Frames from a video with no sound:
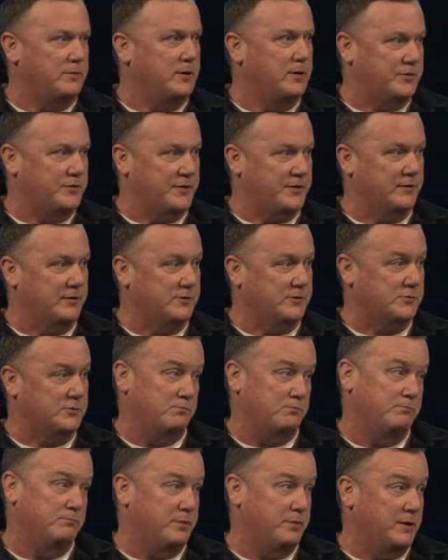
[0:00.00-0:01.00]
you know, things
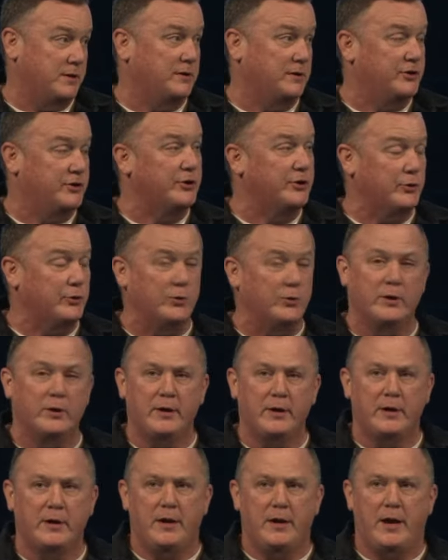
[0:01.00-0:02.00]
being due,
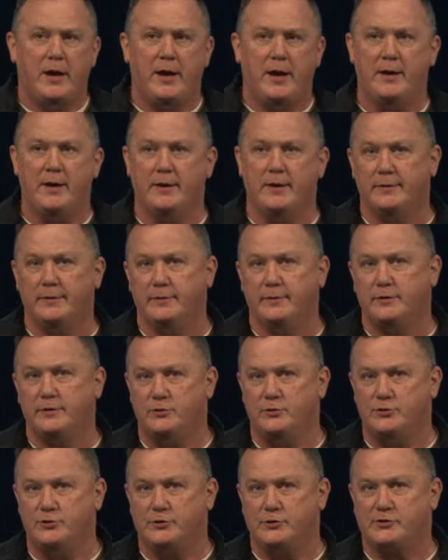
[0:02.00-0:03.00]
and you
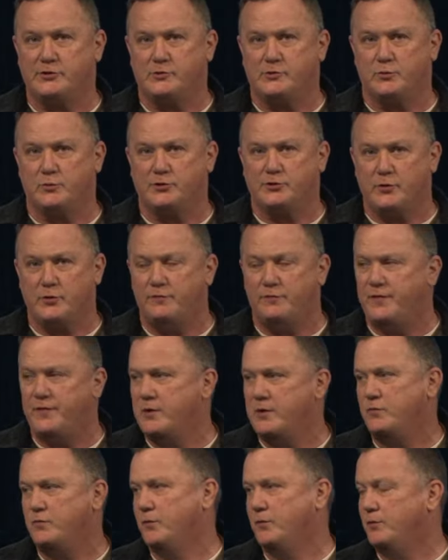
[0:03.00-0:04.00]
just were so
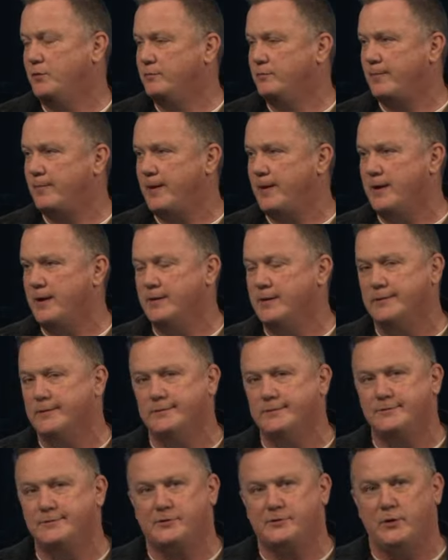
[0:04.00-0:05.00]
faithful.
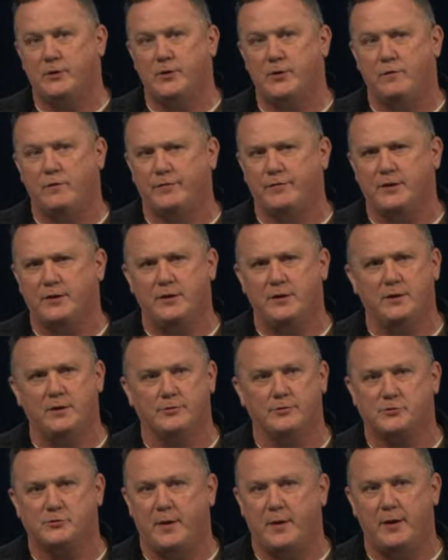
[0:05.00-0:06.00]
And so over the
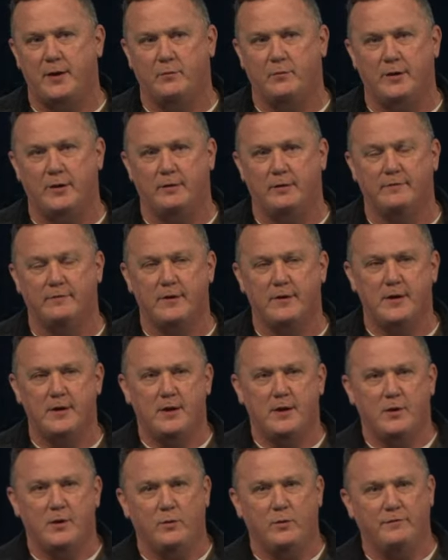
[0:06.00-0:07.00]
years, man,
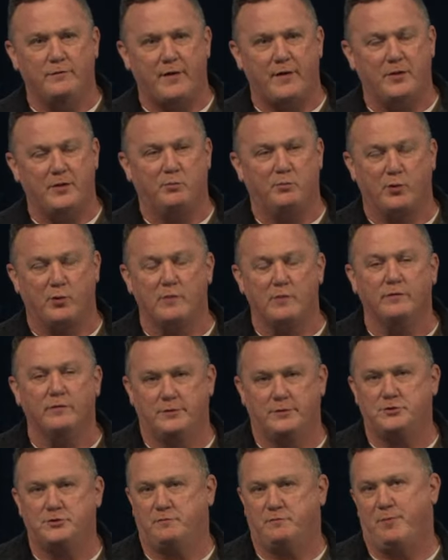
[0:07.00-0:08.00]
we've had the
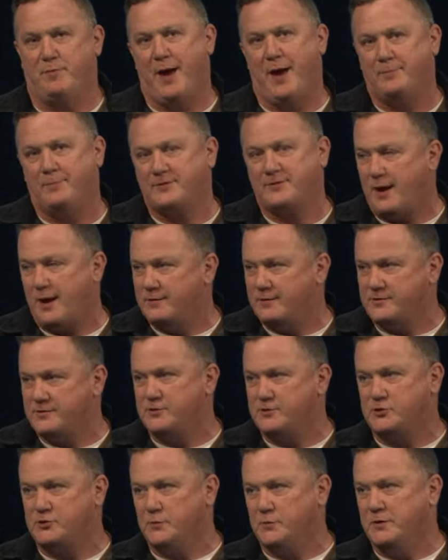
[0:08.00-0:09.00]
privilege of baptizing
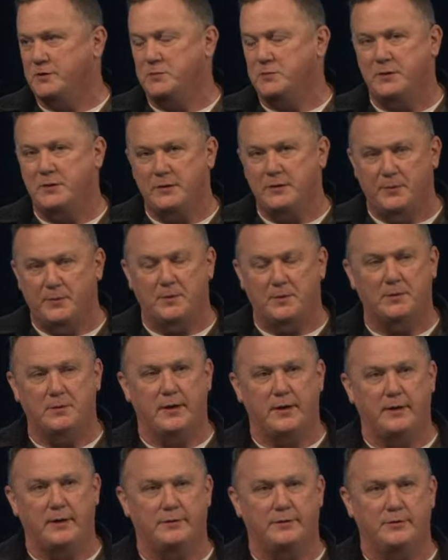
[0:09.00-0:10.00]
so many people
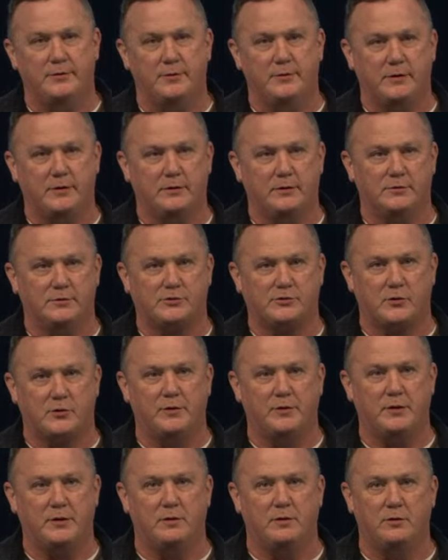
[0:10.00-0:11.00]
and doing so
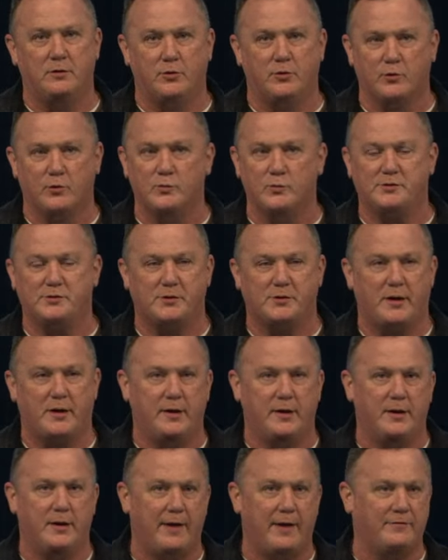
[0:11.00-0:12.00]
many groups
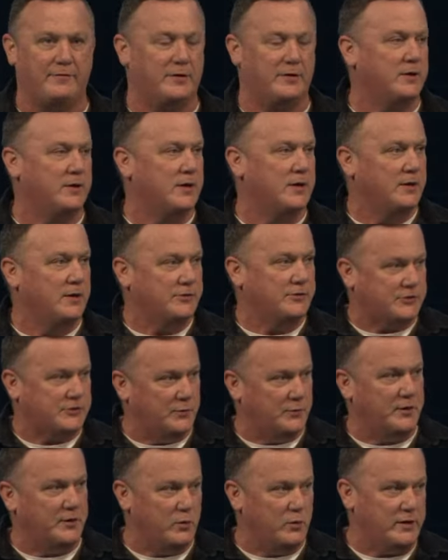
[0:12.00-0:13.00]
and having so
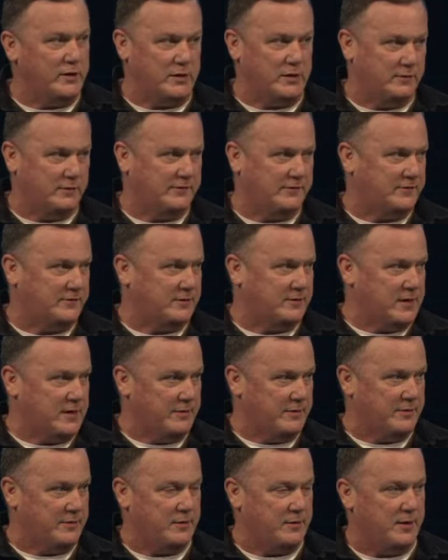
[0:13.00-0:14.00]
many weekends
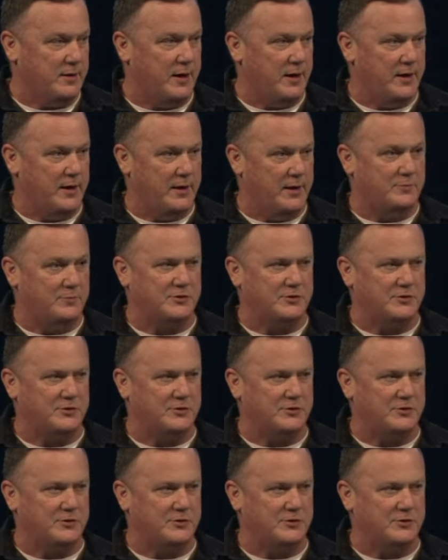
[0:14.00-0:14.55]
together. And I'm